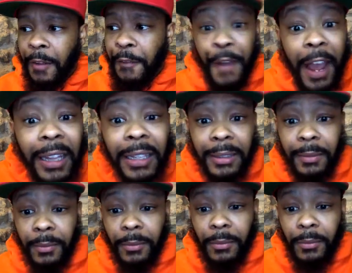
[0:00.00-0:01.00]
Felon,
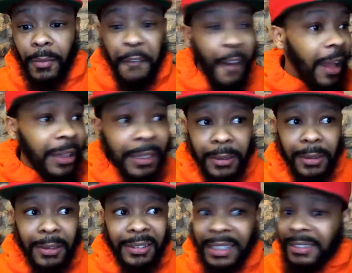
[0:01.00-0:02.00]

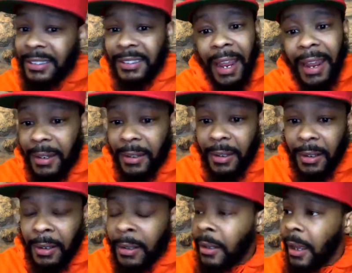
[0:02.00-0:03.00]
did state
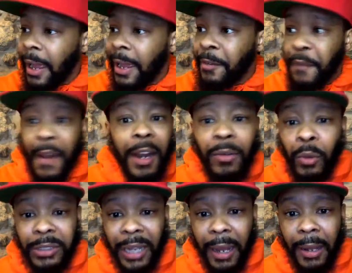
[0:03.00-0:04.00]
and federal
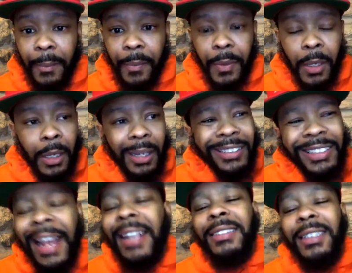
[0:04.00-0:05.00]
time.
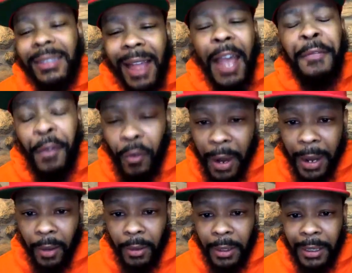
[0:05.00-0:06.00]
Changed his life around.
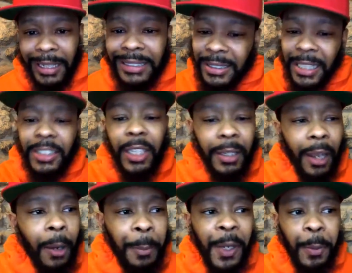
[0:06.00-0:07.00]
Teaching
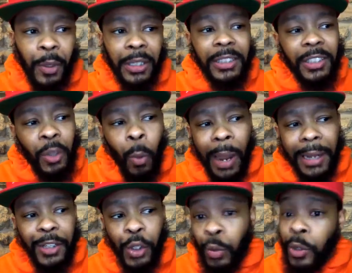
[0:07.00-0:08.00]
young people this is the way
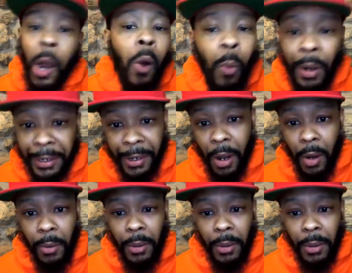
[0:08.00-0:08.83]
that you don't want to go.